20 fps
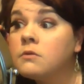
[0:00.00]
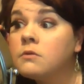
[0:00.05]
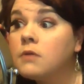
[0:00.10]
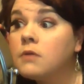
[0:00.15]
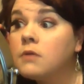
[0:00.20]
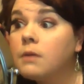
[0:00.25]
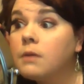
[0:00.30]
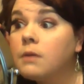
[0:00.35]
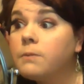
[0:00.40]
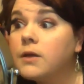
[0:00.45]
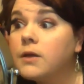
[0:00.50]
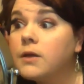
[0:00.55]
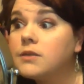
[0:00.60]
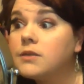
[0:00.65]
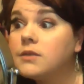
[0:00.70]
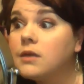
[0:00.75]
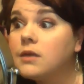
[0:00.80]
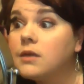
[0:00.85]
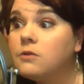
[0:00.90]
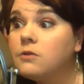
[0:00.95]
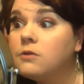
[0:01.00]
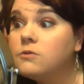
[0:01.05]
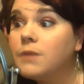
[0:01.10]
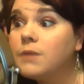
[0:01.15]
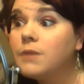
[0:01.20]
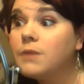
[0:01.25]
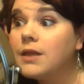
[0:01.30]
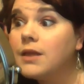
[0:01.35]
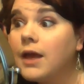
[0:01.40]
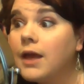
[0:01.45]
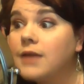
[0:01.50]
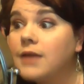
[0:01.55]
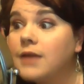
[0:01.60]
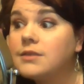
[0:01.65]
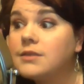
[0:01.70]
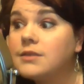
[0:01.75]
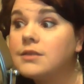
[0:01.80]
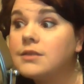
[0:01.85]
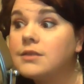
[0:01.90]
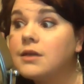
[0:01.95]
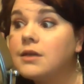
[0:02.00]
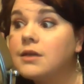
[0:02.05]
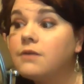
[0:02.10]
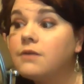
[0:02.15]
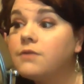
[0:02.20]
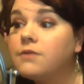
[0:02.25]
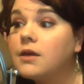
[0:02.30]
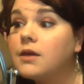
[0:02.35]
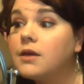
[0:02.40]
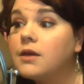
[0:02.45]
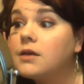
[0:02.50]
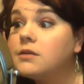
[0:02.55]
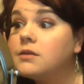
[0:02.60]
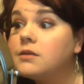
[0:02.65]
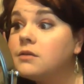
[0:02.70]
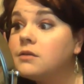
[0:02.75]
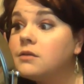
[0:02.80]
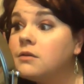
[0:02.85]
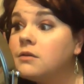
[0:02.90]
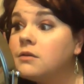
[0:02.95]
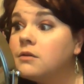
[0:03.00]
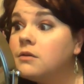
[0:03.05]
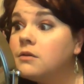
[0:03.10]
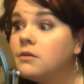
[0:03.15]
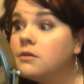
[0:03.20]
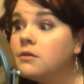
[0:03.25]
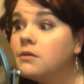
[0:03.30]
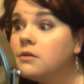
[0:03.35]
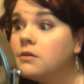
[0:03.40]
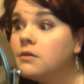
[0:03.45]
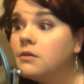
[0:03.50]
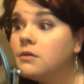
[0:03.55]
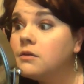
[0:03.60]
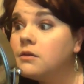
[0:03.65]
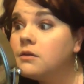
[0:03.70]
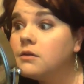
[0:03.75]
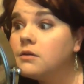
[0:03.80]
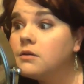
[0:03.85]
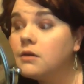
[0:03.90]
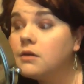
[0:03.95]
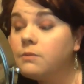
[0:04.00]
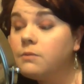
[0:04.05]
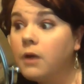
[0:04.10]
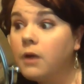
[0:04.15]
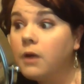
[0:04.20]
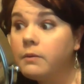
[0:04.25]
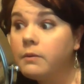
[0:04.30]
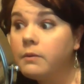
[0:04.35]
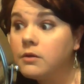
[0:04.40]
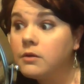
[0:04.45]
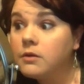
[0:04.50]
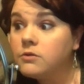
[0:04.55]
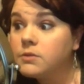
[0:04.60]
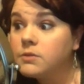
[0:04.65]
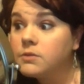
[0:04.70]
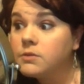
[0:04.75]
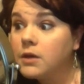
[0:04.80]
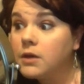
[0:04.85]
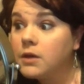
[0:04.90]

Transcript: Like, plus I lose my glasses enough that I'd probably lose my